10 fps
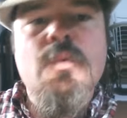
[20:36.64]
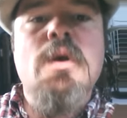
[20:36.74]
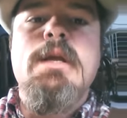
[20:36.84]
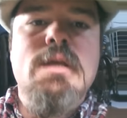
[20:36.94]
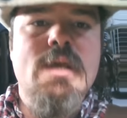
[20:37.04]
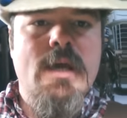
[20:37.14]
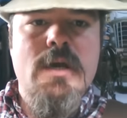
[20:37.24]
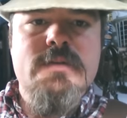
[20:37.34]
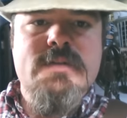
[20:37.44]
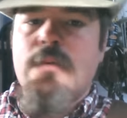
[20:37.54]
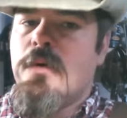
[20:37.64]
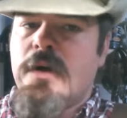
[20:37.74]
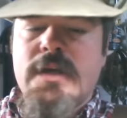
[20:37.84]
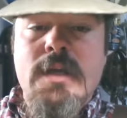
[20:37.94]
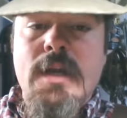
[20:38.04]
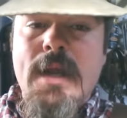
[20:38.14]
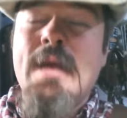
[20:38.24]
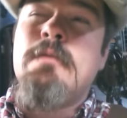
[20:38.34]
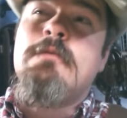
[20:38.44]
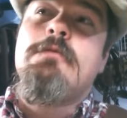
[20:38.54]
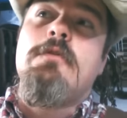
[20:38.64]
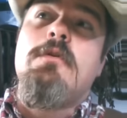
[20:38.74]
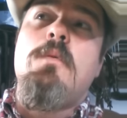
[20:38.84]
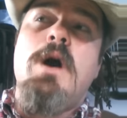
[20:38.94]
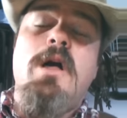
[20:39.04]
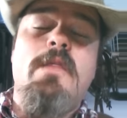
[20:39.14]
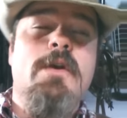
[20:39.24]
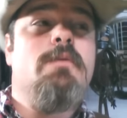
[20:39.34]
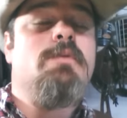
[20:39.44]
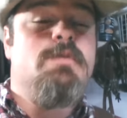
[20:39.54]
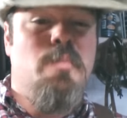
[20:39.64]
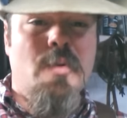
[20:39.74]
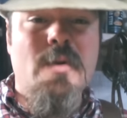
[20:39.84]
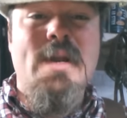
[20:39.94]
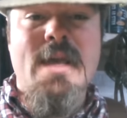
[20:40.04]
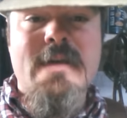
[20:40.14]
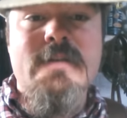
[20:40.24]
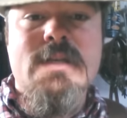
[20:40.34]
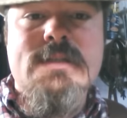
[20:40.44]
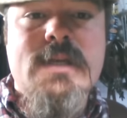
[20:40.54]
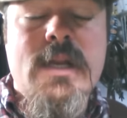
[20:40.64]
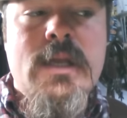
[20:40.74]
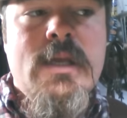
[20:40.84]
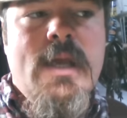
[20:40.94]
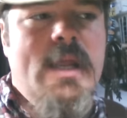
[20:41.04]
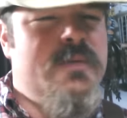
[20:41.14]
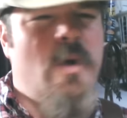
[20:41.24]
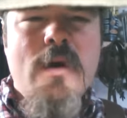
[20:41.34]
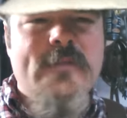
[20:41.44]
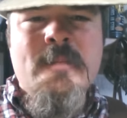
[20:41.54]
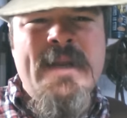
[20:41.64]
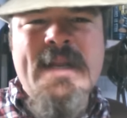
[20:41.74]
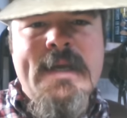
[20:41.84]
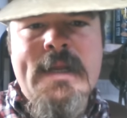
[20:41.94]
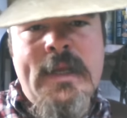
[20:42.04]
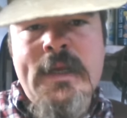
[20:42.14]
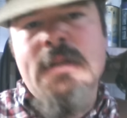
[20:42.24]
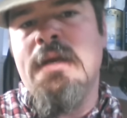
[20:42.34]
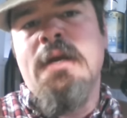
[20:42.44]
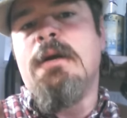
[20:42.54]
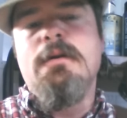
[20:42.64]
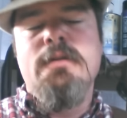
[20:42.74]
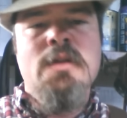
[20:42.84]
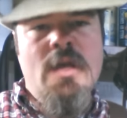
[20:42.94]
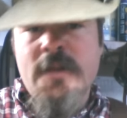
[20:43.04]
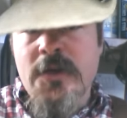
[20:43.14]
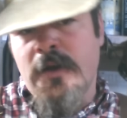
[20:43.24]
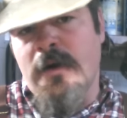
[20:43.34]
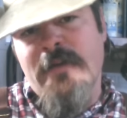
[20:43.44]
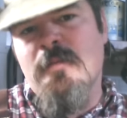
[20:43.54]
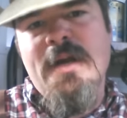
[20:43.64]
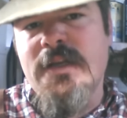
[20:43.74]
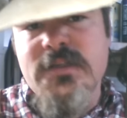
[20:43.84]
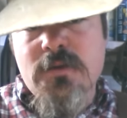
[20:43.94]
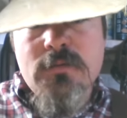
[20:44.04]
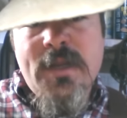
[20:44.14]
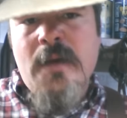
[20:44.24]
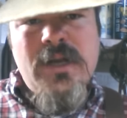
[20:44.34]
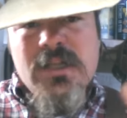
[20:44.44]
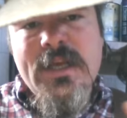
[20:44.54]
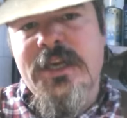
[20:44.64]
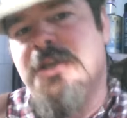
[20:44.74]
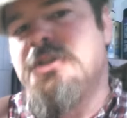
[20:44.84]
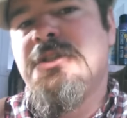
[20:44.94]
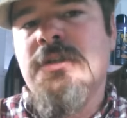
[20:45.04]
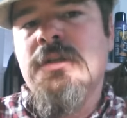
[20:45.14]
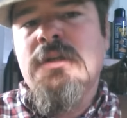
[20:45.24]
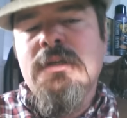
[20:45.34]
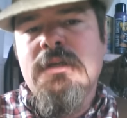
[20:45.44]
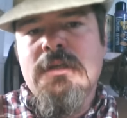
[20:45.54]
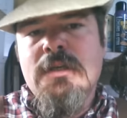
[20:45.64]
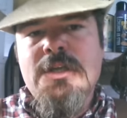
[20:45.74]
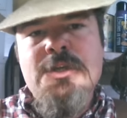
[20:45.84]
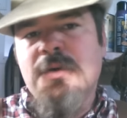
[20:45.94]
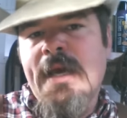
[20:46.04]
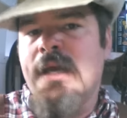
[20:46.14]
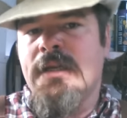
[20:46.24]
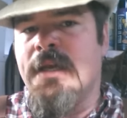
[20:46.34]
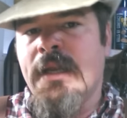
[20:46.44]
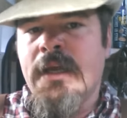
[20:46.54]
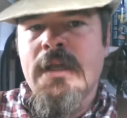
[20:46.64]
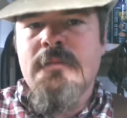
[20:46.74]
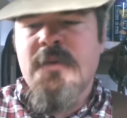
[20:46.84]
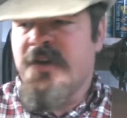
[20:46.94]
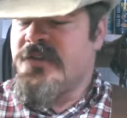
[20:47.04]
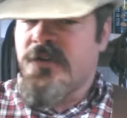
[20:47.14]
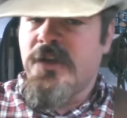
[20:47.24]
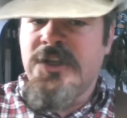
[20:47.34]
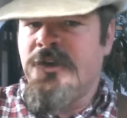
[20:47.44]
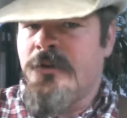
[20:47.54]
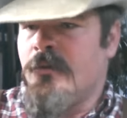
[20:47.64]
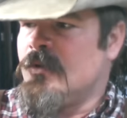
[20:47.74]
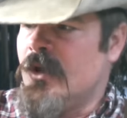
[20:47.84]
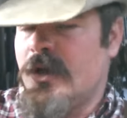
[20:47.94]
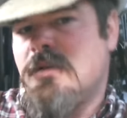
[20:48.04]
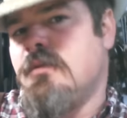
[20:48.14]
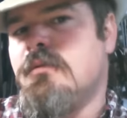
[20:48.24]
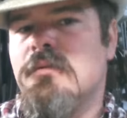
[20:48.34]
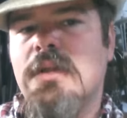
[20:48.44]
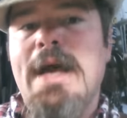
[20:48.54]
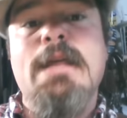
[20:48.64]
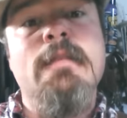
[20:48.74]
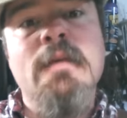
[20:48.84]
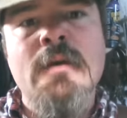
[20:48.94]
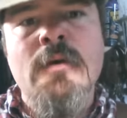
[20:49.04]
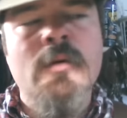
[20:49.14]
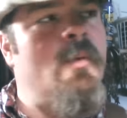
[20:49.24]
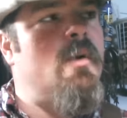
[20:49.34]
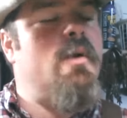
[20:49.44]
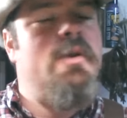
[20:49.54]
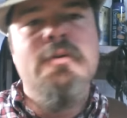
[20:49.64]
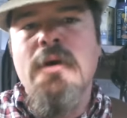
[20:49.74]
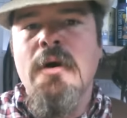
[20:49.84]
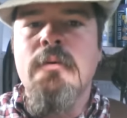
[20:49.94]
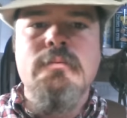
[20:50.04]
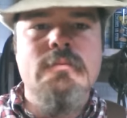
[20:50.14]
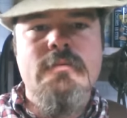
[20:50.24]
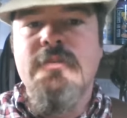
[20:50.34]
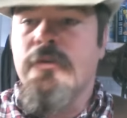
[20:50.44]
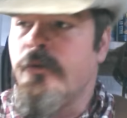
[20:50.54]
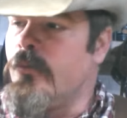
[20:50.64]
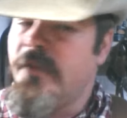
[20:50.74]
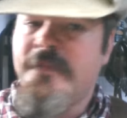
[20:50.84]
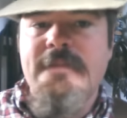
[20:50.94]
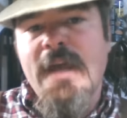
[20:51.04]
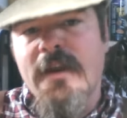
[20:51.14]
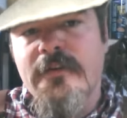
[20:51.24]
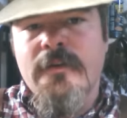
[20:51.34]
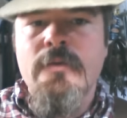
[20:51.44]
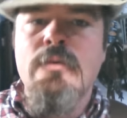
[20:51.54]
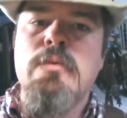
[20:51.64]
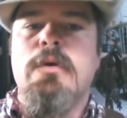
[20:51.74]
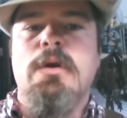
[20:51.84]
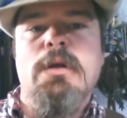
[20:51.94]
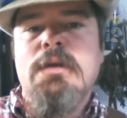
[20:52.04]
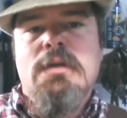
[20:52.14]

working cows, day working, and for a while there it was pretty heavy and steady. It was hard for me to get in there. No, you know, everybody's so damn cliquish, you can't get in because you don't look like them, or you don't do what they do, or